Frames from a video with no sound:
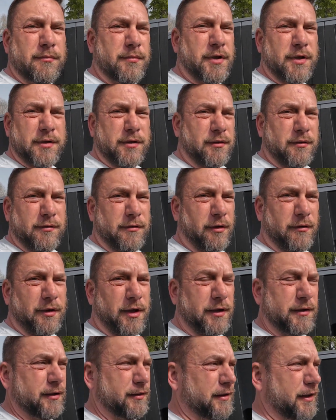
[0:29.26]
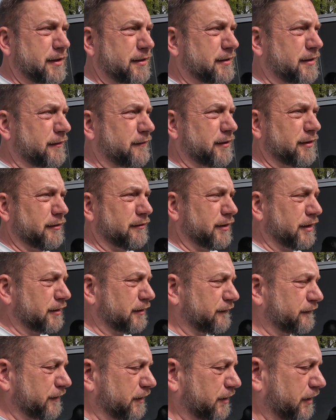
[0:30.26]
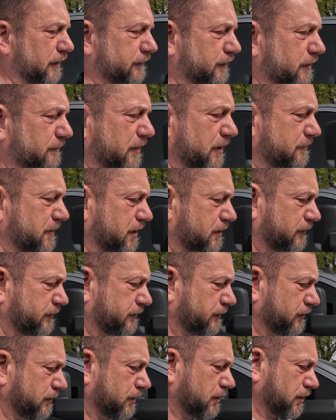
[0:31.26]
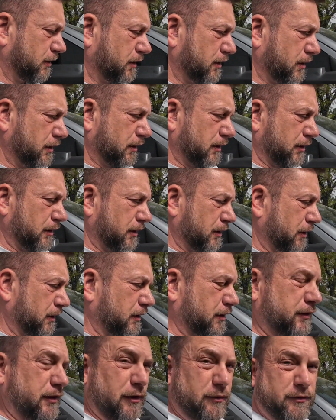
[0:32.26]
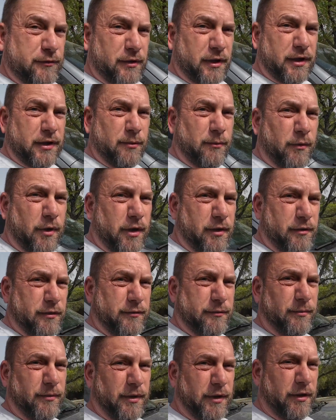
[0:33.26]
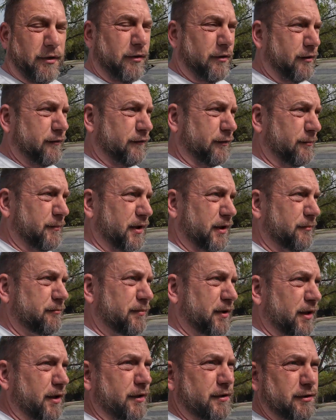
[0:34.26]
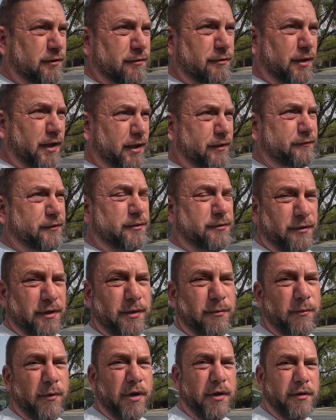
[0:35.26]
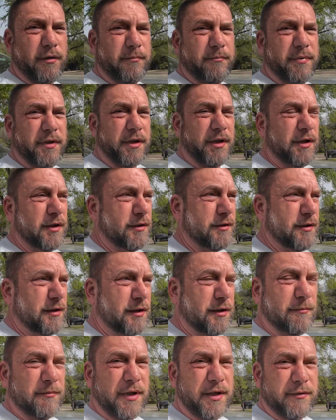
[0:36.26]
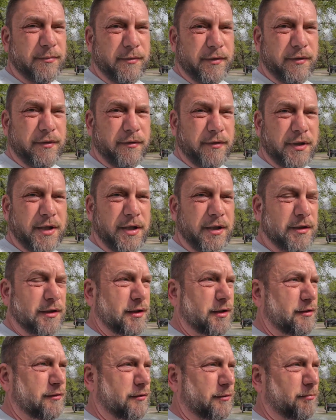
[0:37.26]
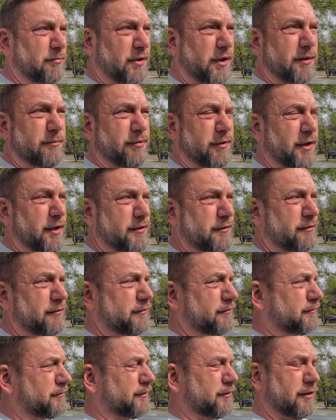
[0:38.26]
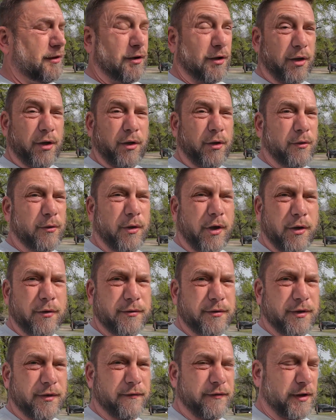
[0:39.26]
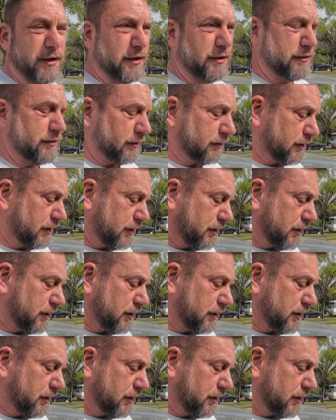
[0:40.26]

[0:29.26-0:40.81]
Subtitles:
Just don't like the taste of it, don't like the feel of it in my mouth. So drinking water is really hard for me, but you have to drink water because it can mess with your kidneys, your blood pressure, a whole host of things.